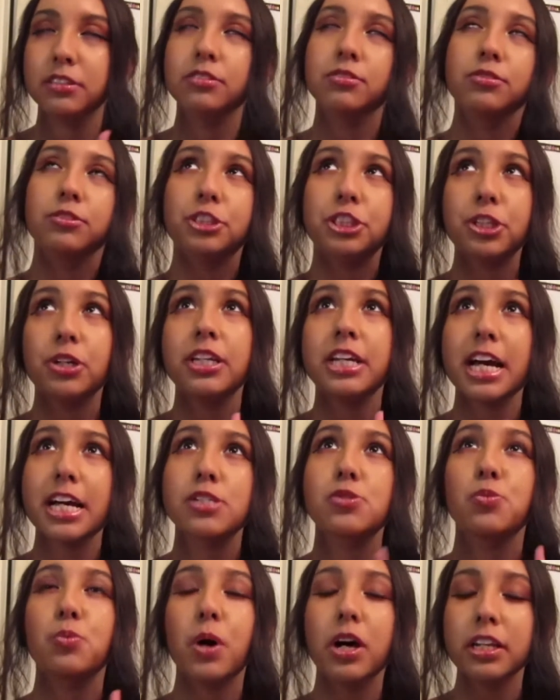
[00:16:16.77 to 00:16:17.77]
She only has
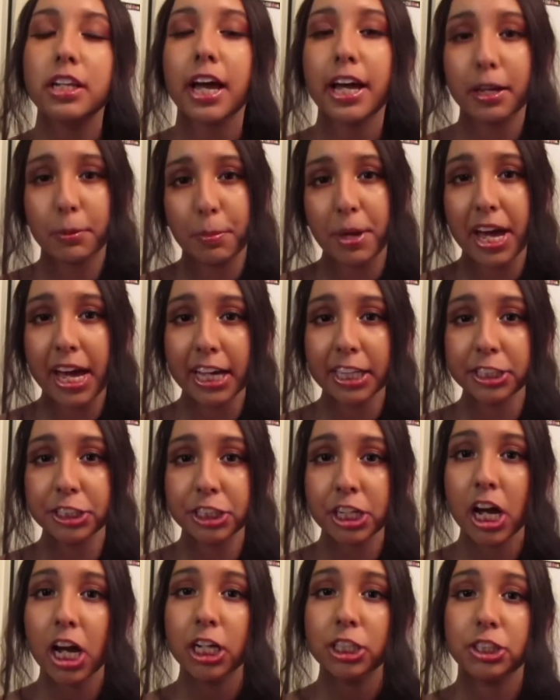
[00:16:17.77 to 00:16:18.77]
one like page.
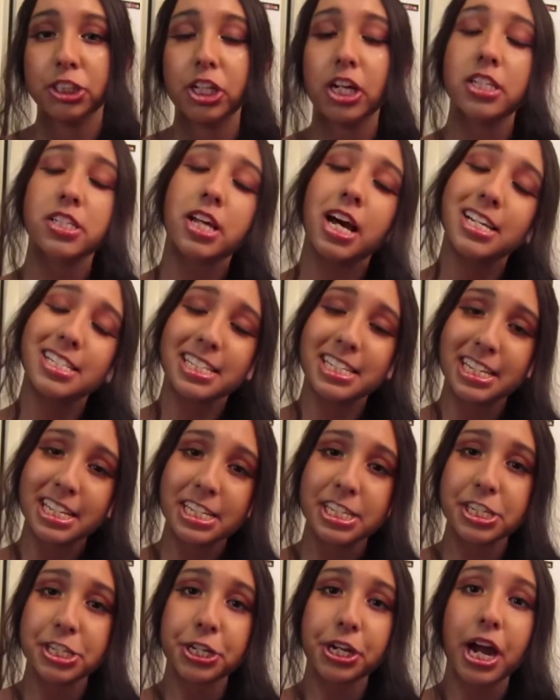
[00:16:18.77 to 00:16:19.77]
She also has an
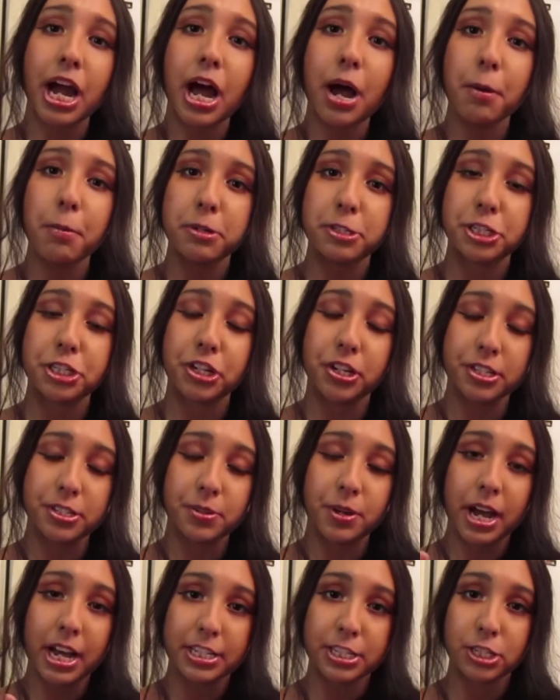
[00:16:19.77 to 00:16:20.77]
Instagram. She also
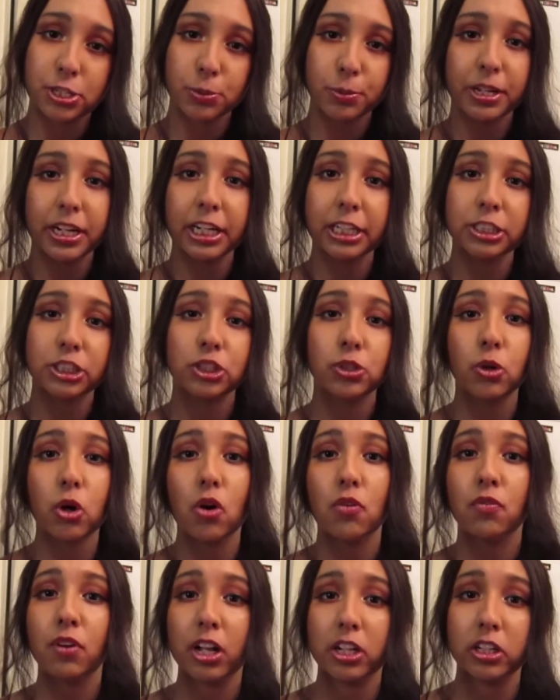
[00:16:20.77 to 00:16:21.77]
has Twitter. So go
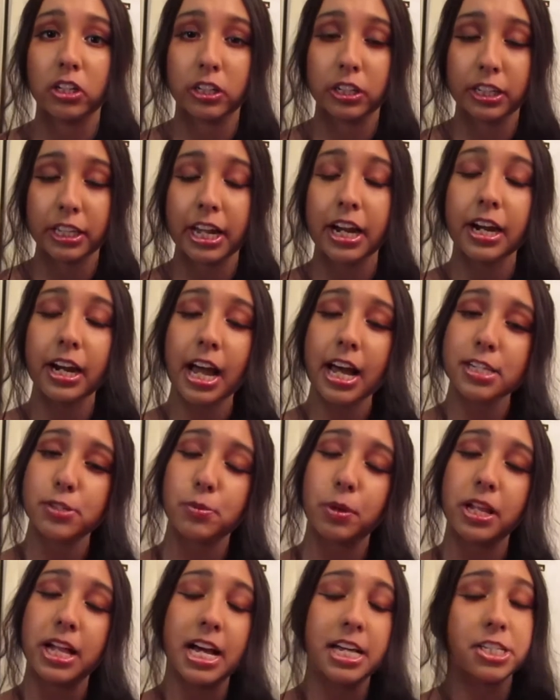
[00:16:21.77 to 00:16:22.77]
follow her there, as
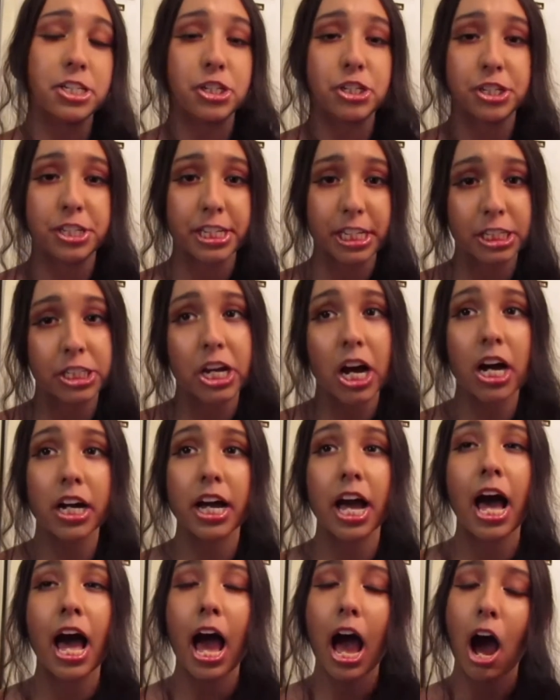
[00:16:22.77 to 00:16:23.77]
well as her TikTok.
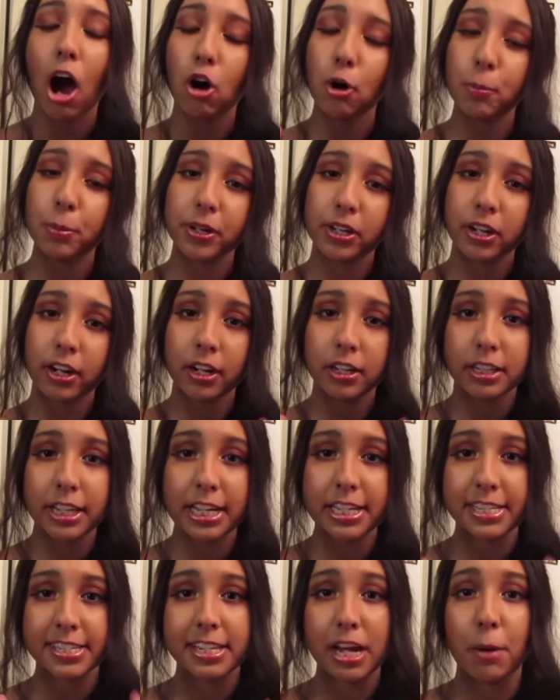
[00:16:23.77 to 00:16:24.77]
I'll put her
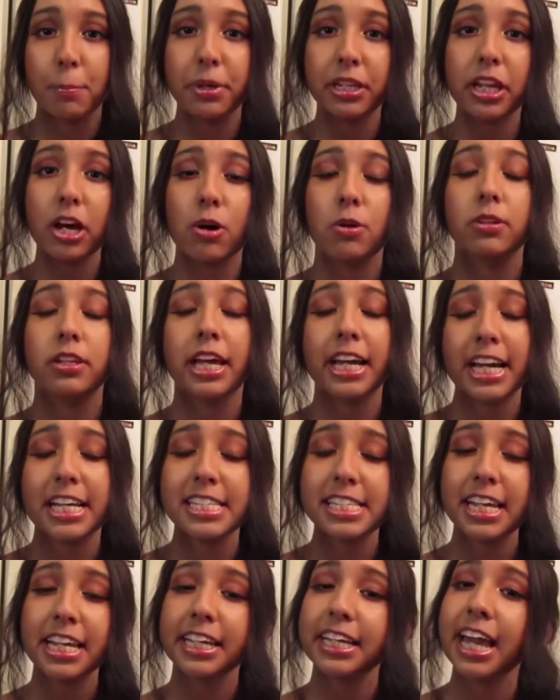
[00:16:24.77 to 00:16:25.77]
links down below. Like I
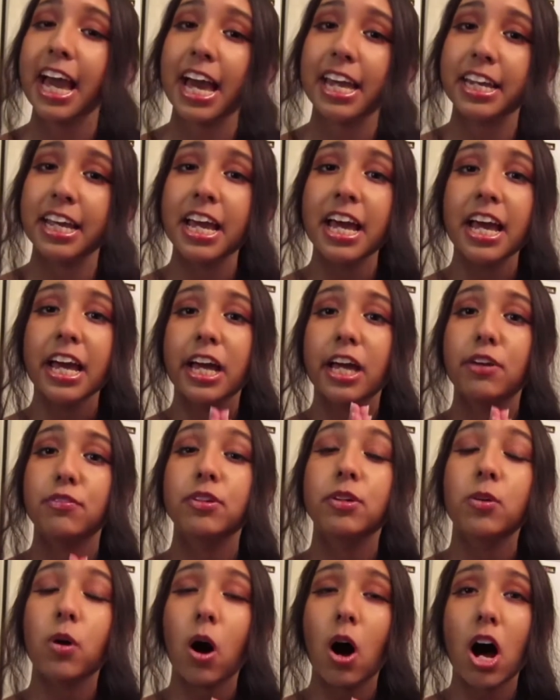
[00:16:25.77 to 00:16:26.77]
said again, if
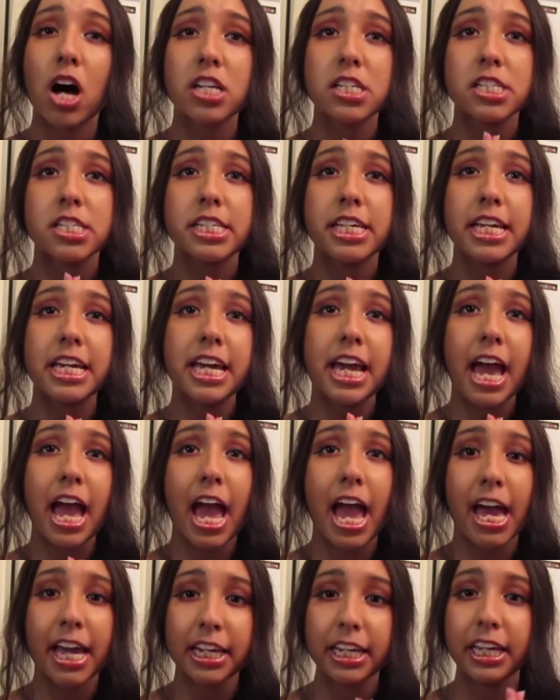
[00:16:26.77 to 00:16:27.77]
you all see
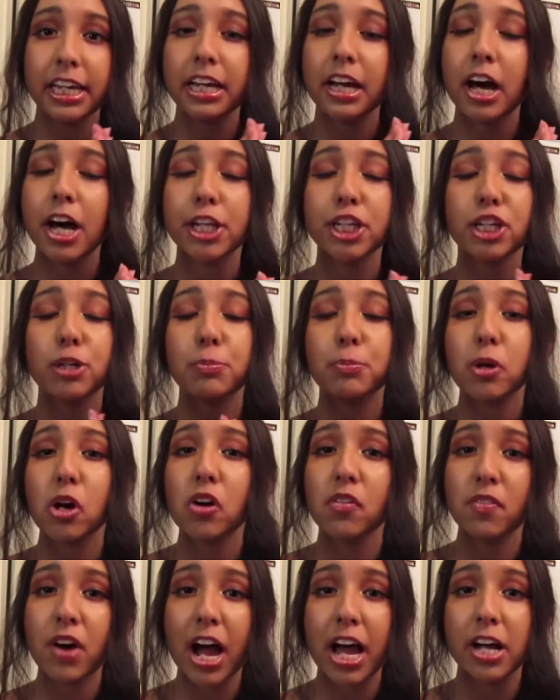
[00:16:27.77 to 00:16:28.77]
any other
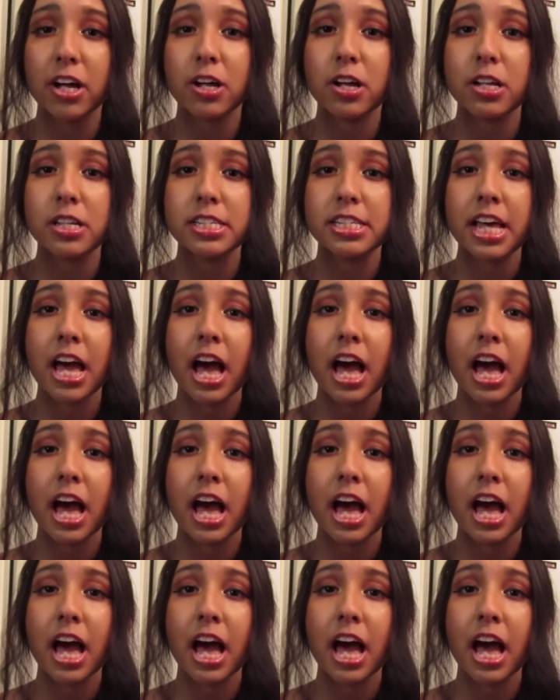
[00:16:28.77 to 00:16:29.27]
profiles